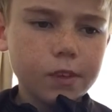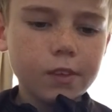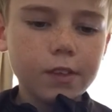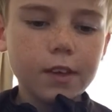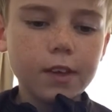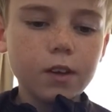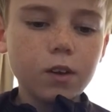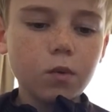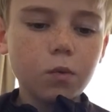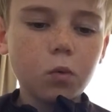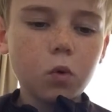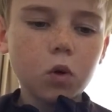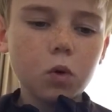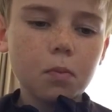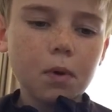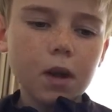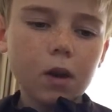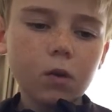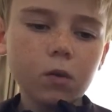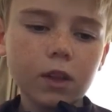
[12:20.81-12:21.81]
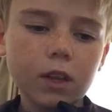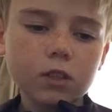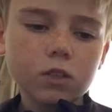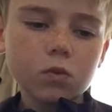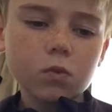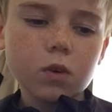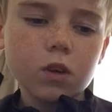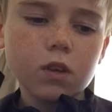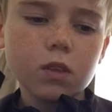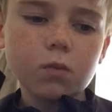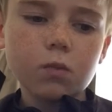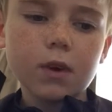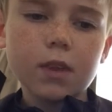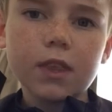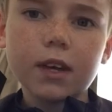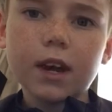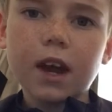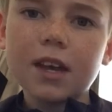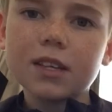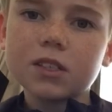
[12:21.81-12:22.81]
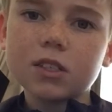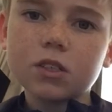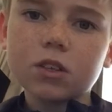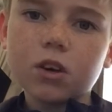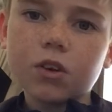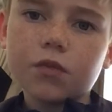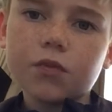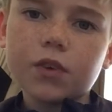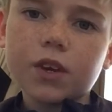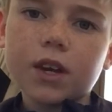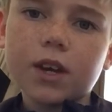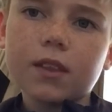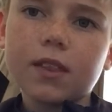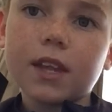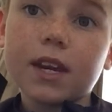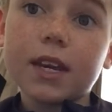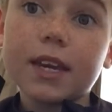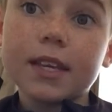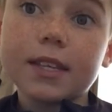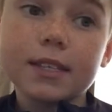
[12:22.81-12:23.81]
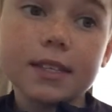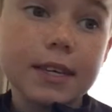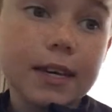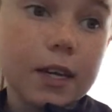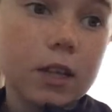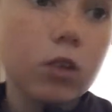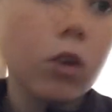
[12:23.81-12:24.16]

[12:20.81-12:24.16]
Underwater Battle, that's the one where the guy's surfing and then he gets kicked